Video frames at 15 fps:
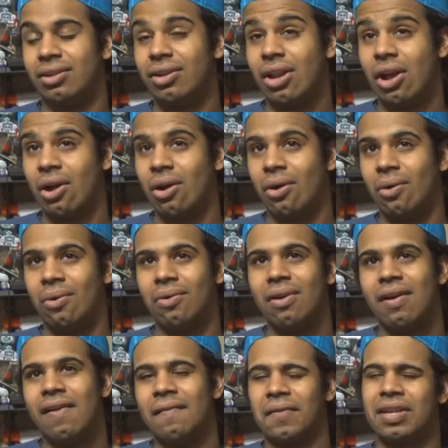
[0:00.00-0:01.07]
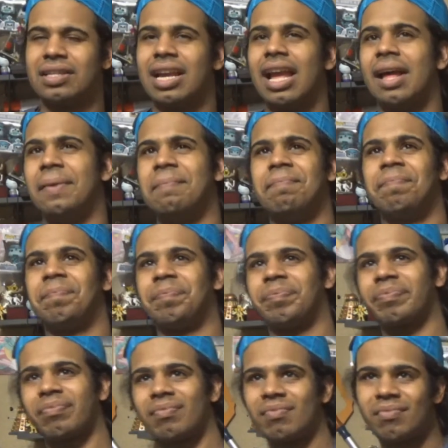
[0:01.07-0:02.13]
No. Because again,
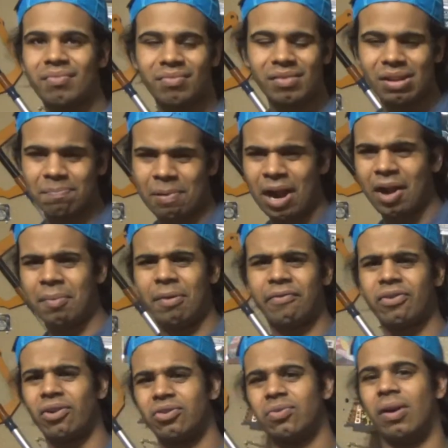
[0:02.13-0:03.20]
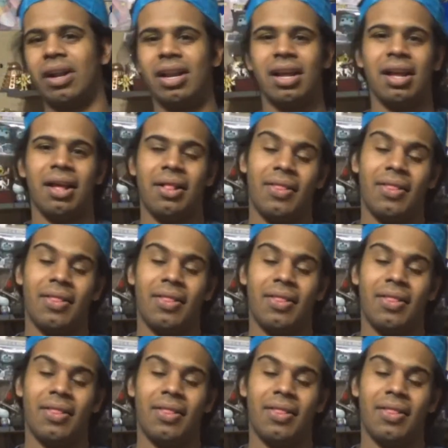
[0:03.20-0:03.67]
Powerpuff Girls 1.